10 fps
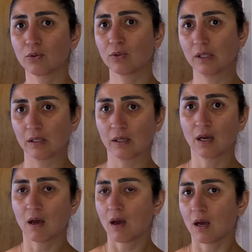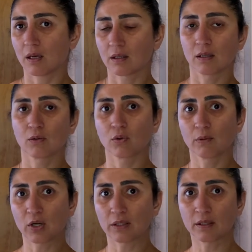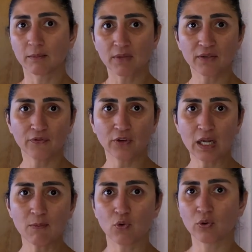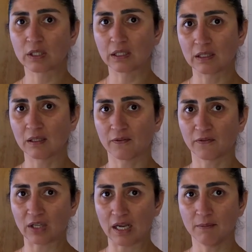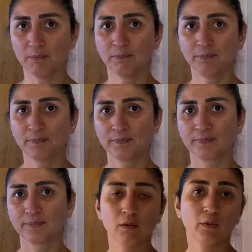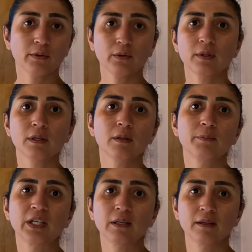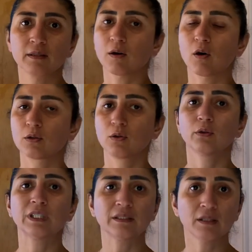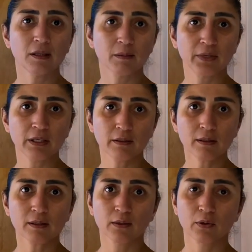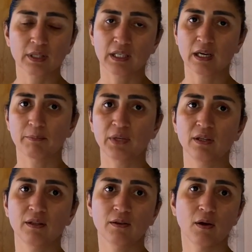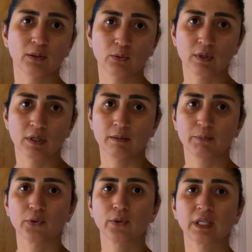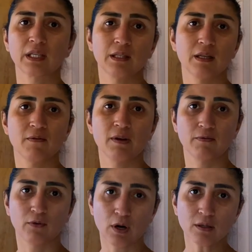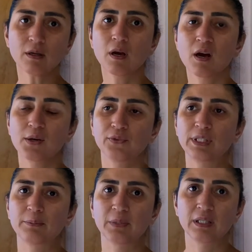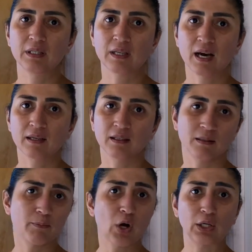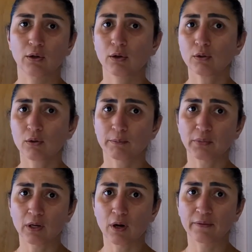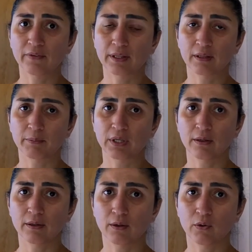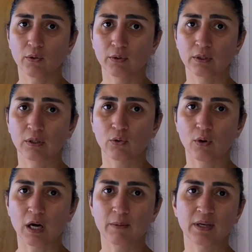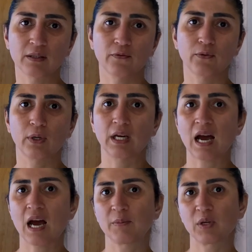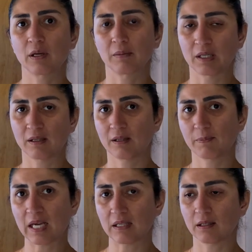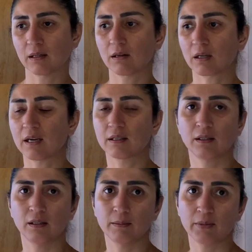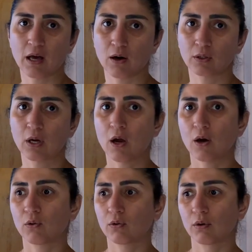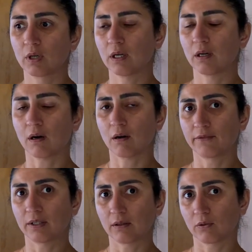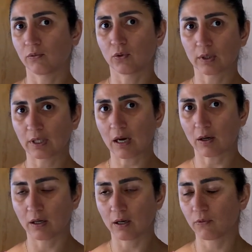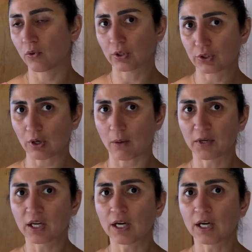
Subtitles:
using the normal timber frame or steel frame. Also, these buildings are lower risk buildings, so they can be designed to the importance level 1, which means that it might not comply with the building code requirements for a habitable space like a sleep out or a office or workshop.